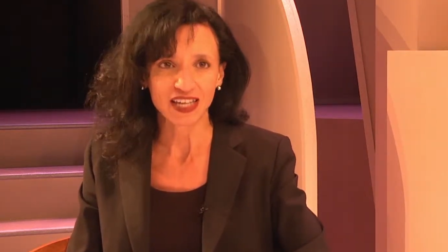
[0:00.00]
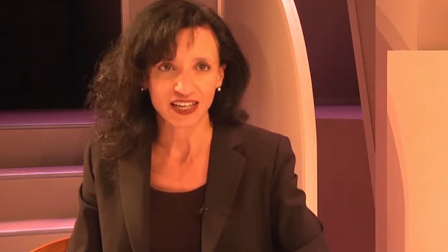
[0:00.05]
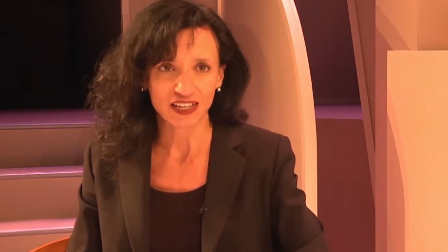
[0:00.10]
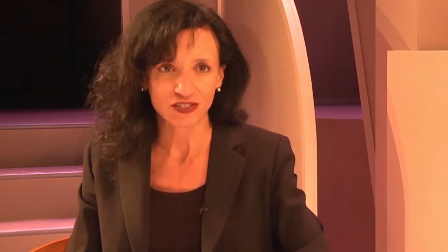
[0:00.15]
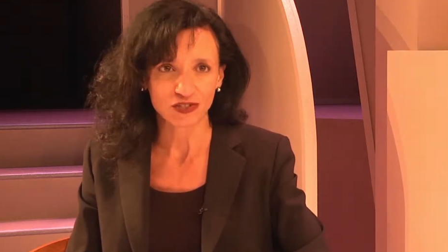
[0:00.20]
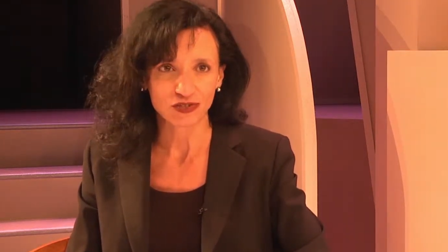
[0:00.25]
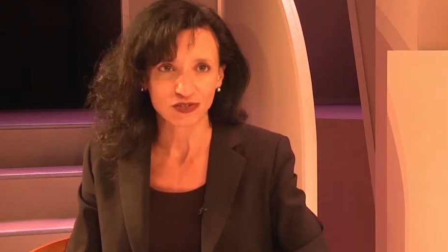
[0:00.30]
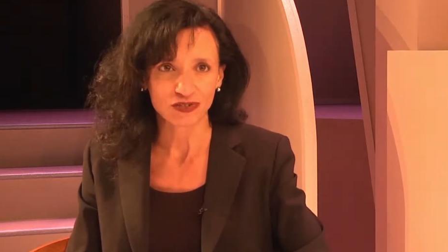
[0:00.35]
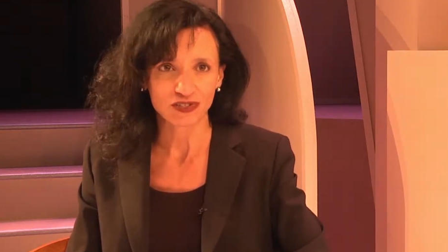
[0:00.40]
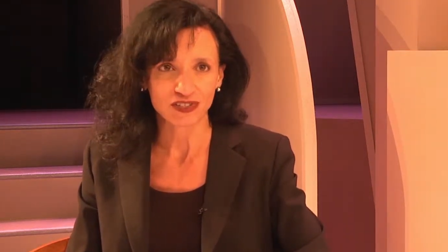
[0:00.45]

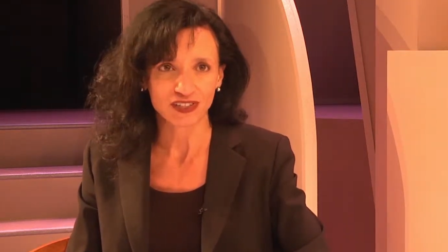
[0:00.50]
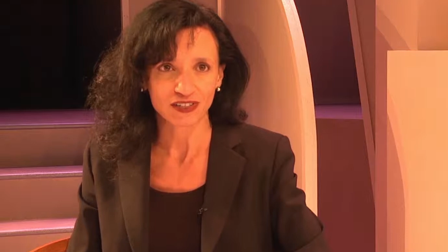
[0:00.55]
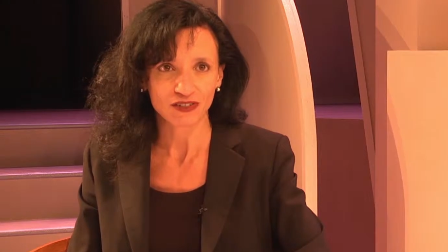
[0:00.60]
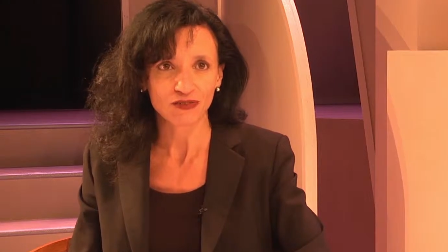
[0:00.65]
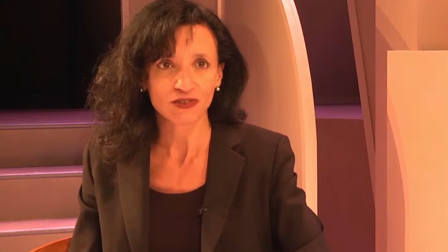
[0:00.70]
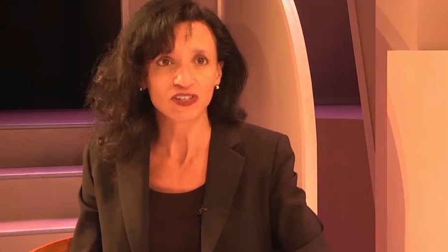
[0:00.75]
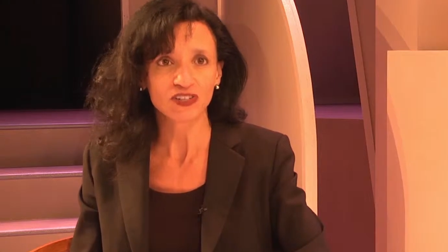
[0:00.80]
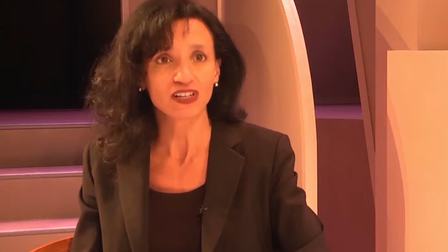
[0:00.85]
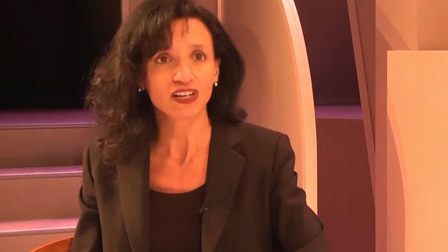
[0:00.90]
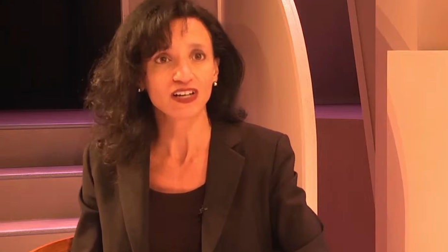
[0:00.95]
answered in
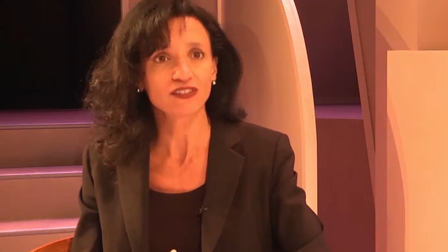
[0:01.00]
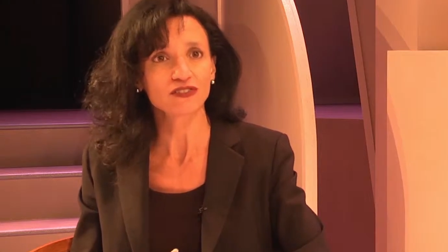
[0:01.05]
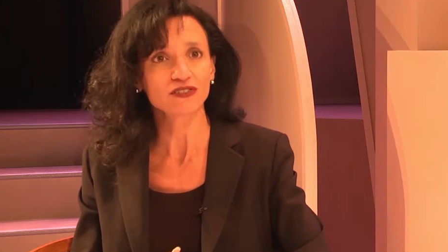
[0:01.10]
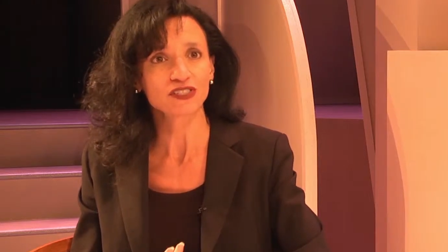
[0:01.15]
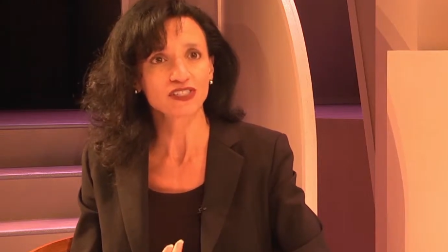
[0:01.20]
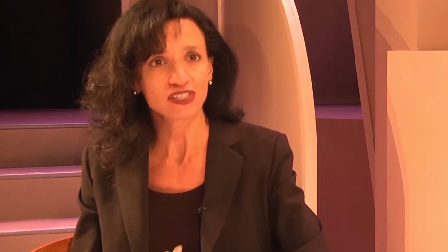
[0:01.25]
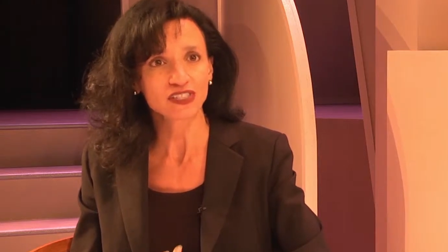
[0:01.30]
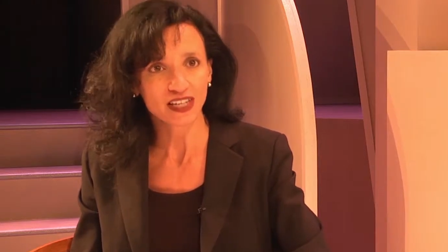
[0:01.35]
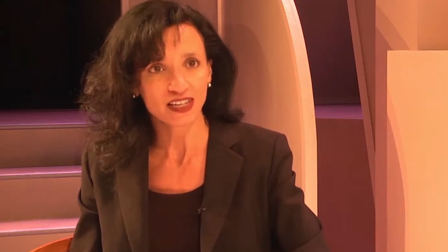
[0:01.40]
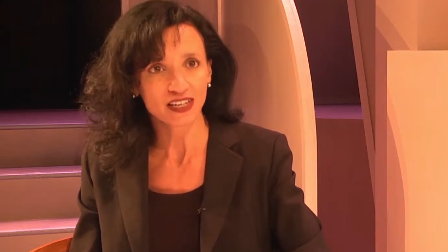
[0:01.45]
order to
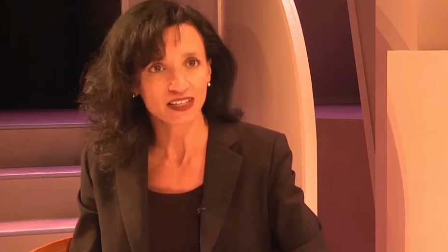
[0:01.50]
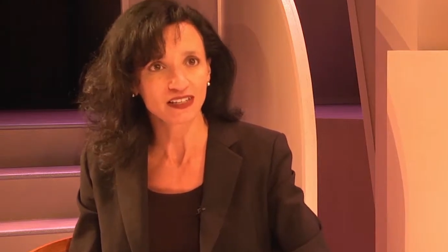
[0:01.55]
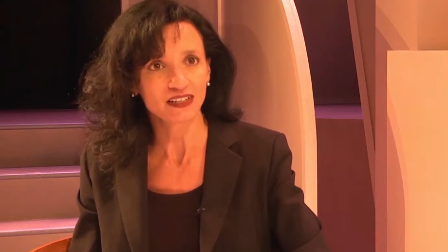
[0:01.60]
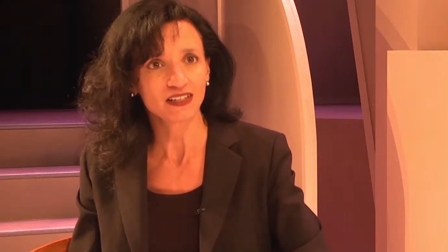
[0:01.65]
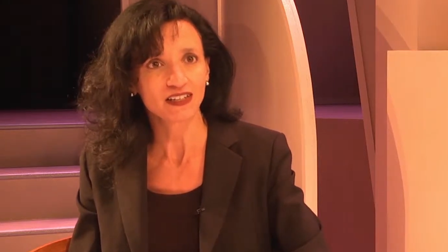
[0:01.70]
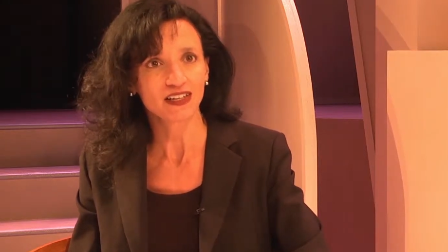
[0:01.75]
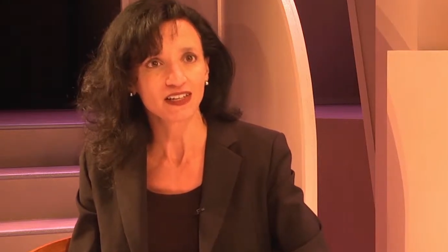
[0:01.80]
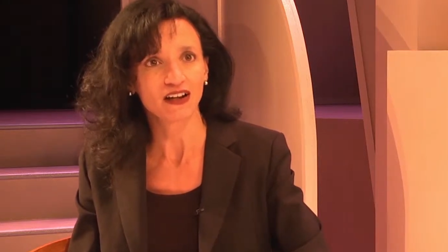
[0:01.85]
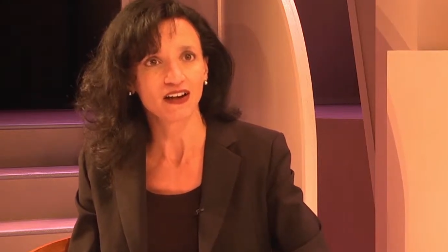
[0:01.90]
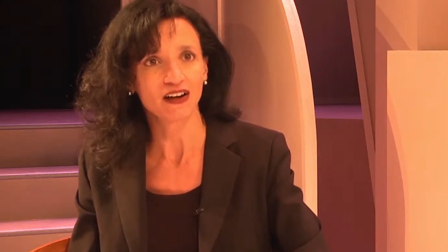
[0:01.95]

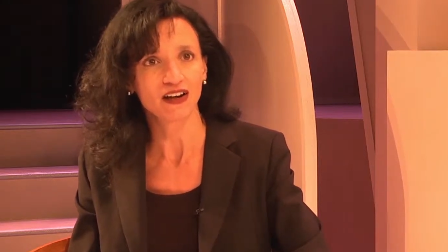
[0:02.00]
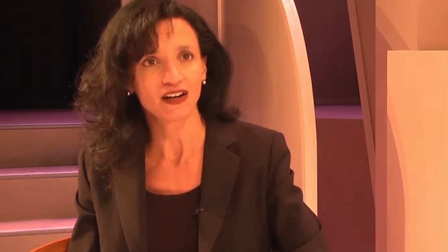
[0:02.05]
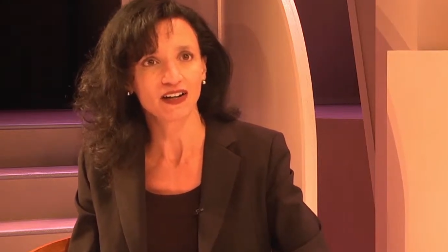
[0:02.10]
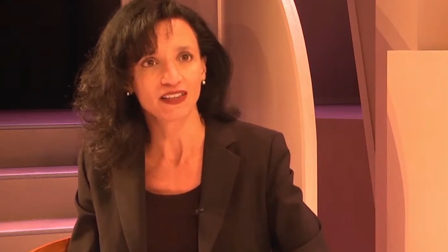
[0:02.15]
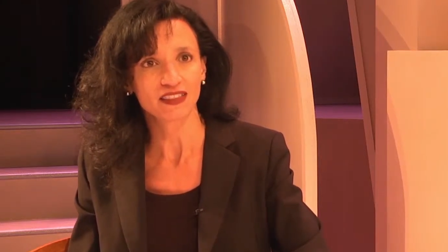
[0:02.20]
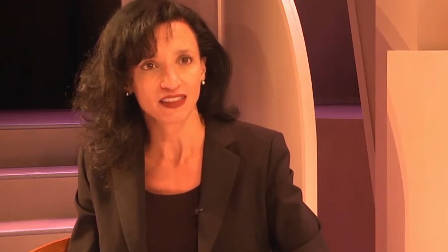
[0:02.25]
understand